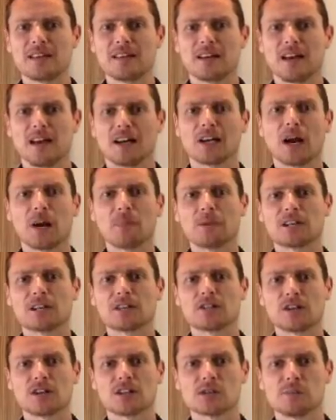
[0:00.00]
A chiropractic
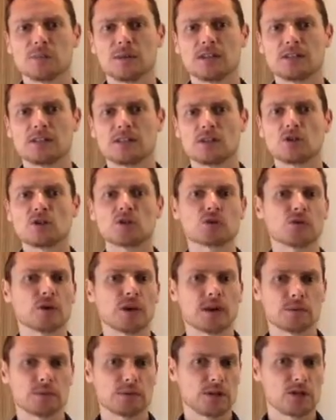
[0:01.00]
adjustment is
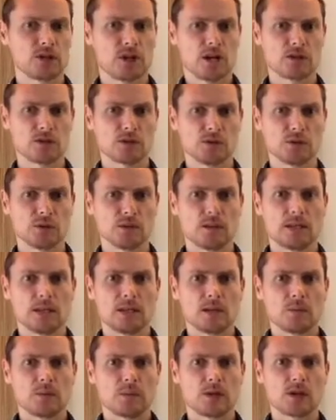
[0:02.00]
incredibly gentle
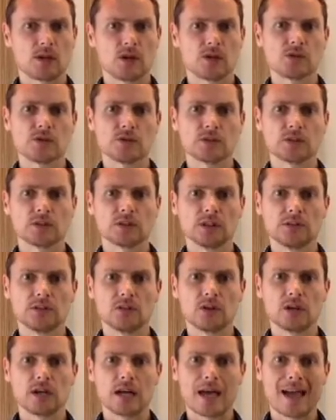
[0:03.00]
because it's
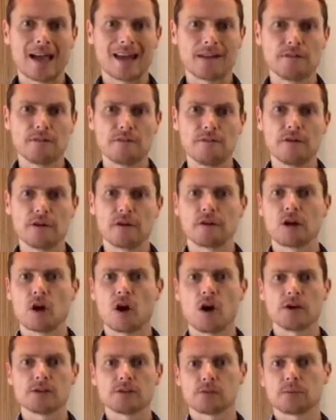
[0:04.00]
delivered at a very
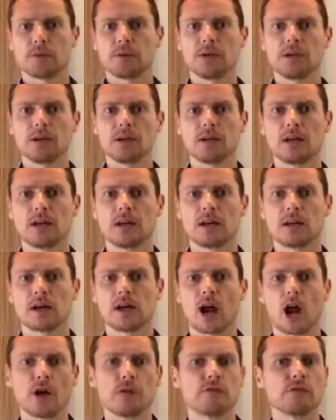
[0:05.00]
high speed
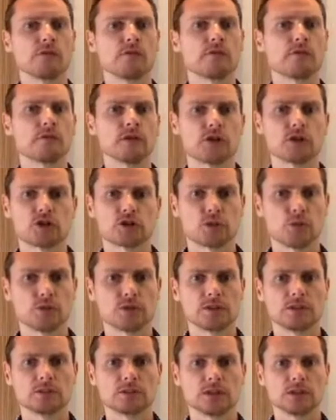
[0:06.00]
over a very short
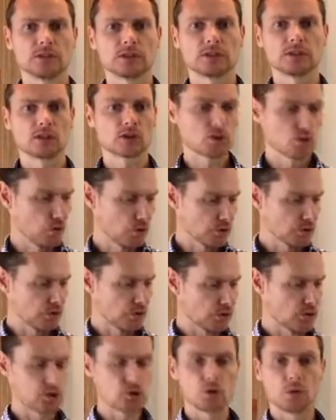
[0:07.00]
distance, and it causes
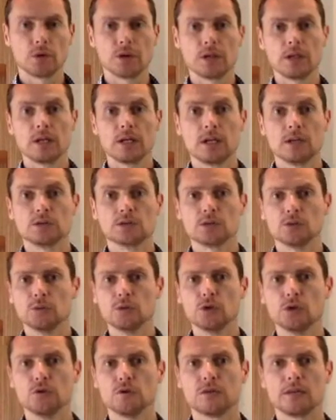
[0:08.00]
the joint to
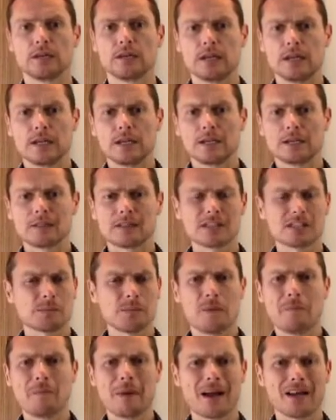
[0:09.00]
move and does some
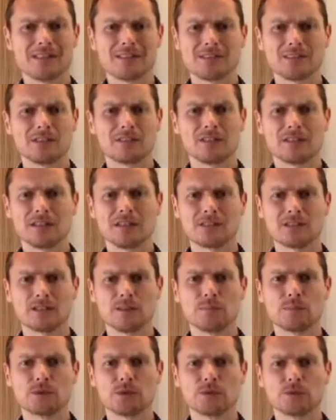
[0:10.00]
amazing things in
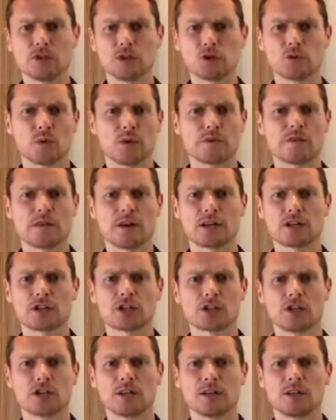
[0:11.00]
improving joint
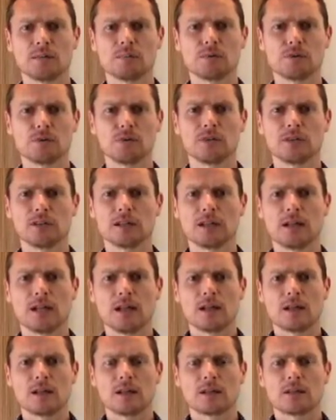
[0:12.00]
function and improving
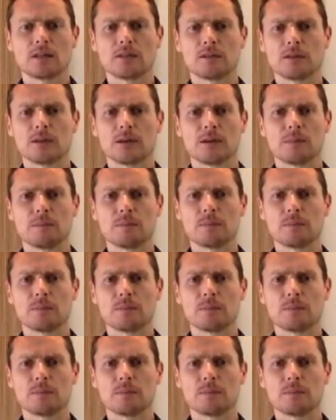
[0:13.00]
the